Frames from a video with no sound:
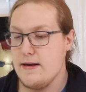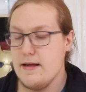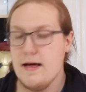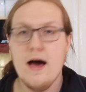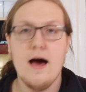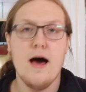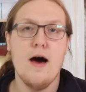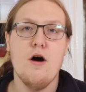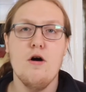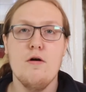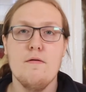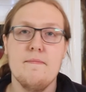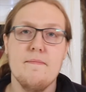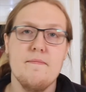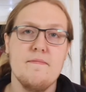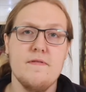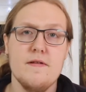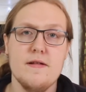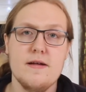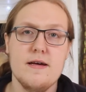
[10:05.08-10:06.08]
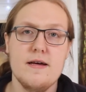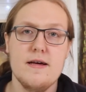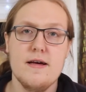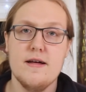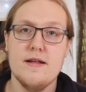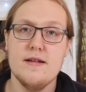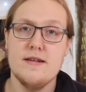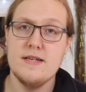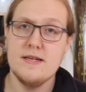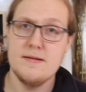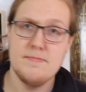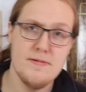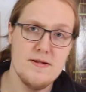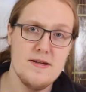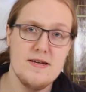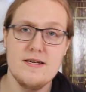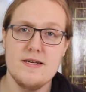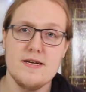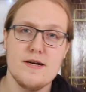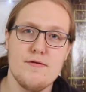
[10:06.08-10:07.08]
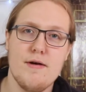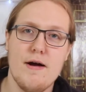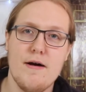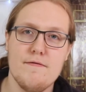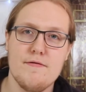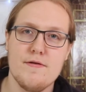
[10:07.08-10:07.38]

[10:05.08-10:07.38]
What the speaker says: yeah, hopefully, please stick around